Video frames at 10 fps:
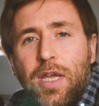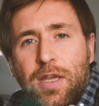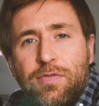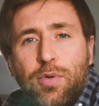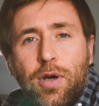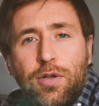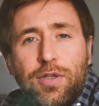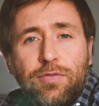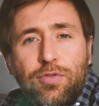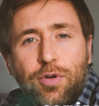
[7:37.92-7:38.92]
If you are
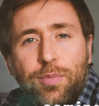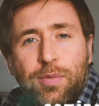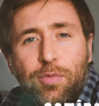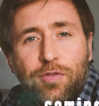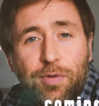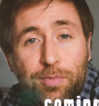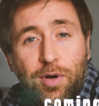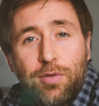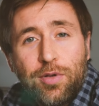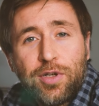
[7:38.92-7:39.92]
looking for a bit more of a
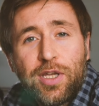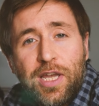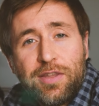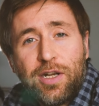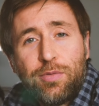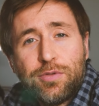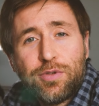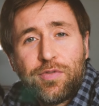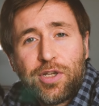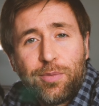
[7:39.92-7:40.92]
pro look, then I will
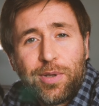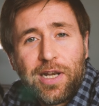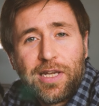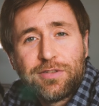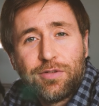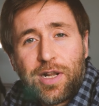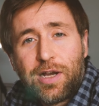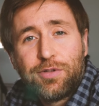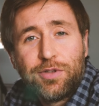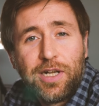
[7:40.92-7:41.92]
do a video a bit later on
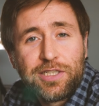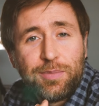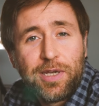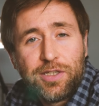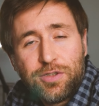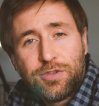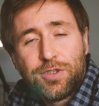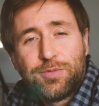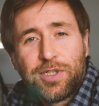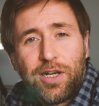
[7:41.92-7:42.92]
how you can actually make a
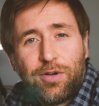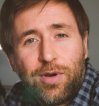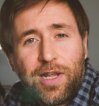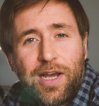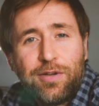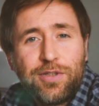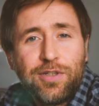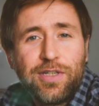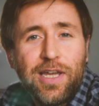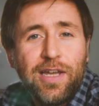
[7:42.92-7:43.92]
YouTube channel and how you
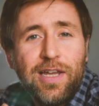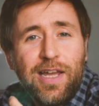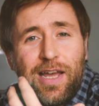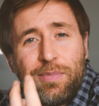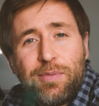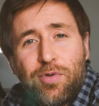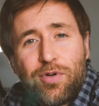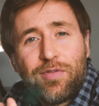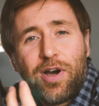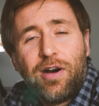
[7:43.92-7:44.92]
can get a bit
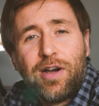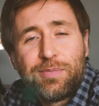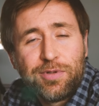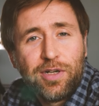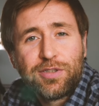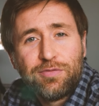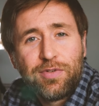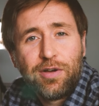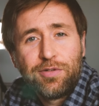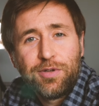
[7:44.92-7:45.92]
more of a high production
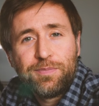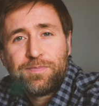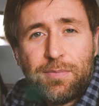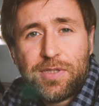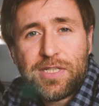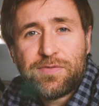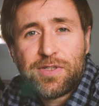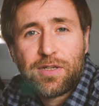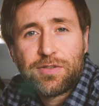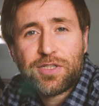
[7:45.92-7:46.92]
value. But this
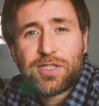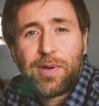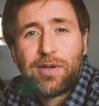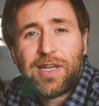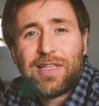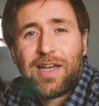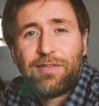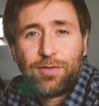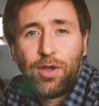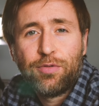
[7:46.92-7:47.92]
video is just about getting that
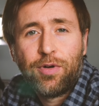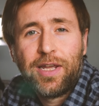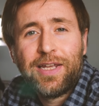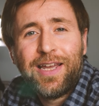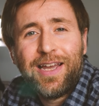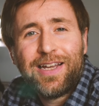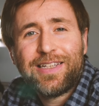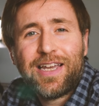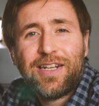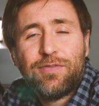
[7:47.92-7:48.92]
flow right and
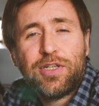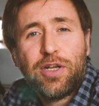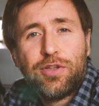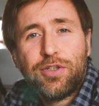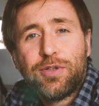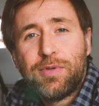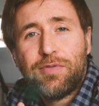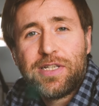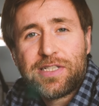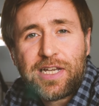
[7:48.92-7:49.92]
getting a video that you can be
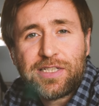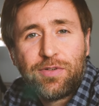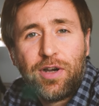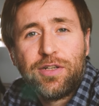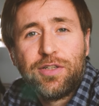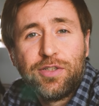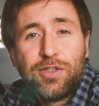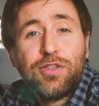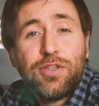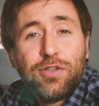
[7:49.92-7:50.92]
really satisfied and
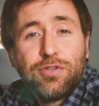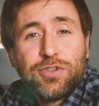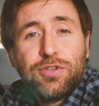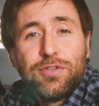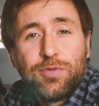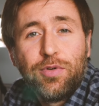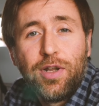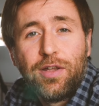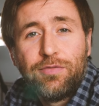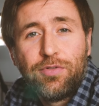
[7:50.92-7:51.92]
that your students will learn